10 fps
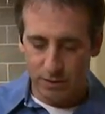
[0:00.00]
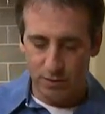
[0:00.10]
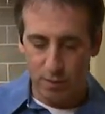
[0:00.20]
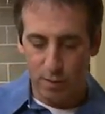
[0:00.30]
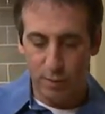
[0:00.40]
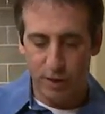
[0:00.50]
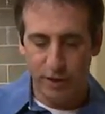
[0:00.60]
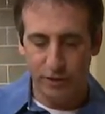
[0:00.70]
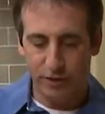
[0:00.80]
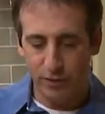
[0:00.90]
So what we
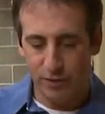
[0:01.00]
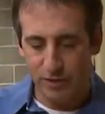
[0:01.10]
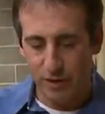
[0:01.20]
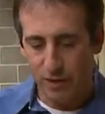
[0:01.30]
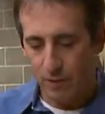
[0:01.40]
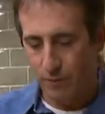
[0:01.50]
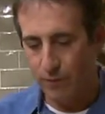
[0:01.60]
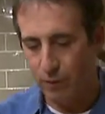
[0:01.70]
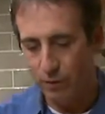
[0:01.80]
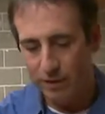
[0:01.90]
want to do is
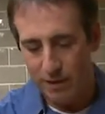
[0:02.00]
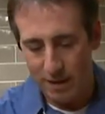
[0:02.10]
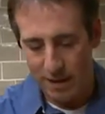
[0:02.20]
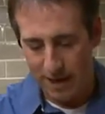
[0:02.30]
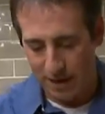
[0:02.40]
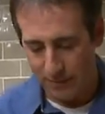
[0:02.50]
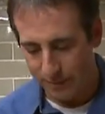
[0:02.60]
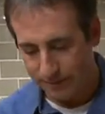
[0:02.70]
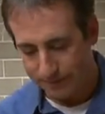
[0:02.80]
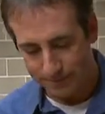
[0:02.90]
fold it in half,